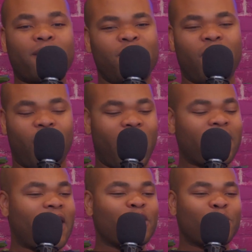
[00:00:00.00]
parents,
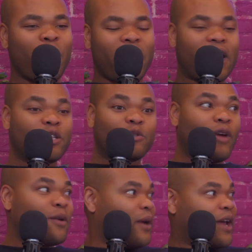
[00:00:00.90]
I just went and I just
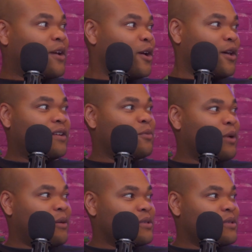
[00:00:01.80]
read what I could while I